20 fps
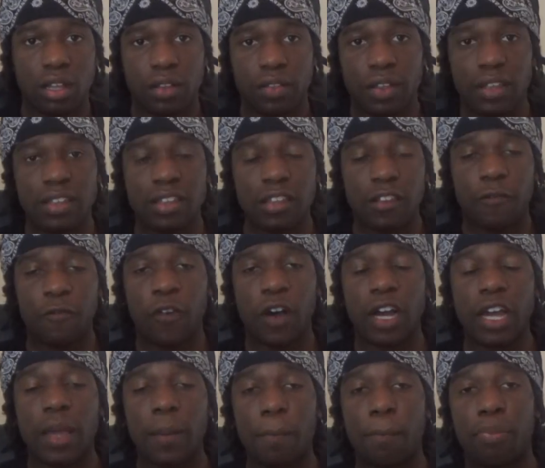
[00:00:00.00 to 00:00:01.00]
This is
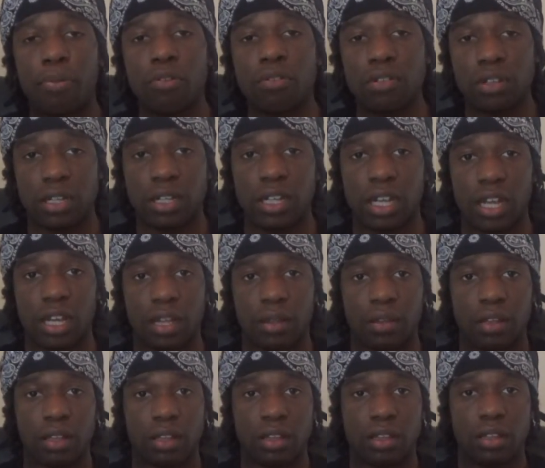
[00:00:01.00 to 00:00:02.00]
fucking
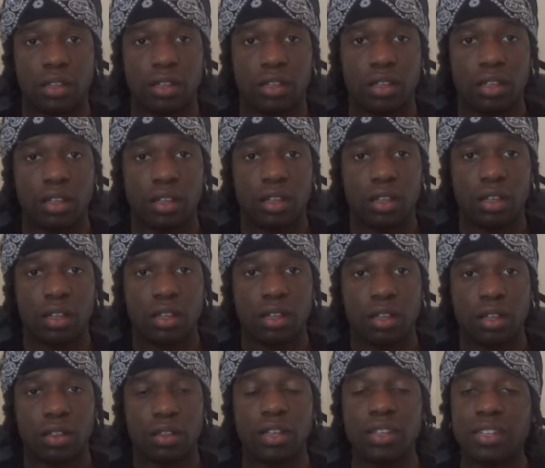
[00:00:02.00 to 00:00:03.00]
bullshit.
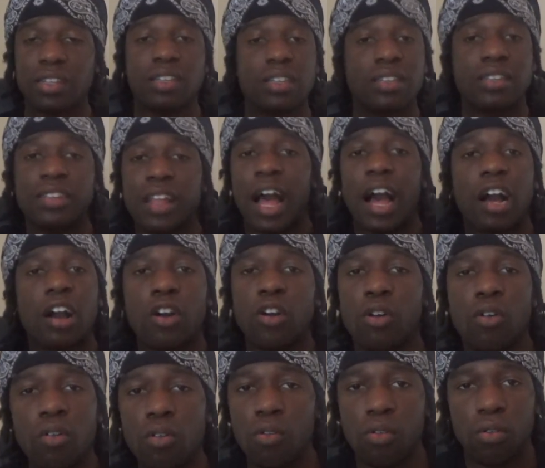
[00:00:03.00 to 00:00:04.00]
This is not
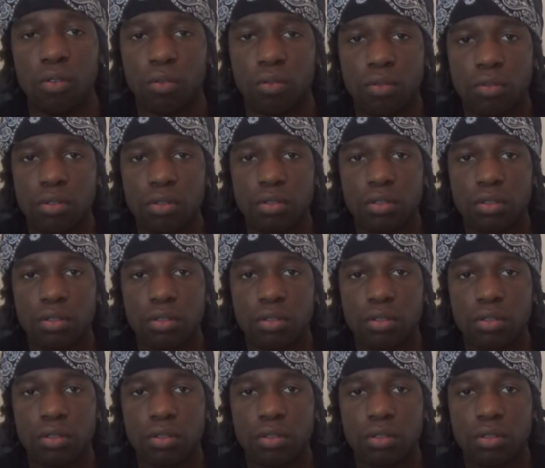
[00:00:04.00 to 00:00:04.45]
cool.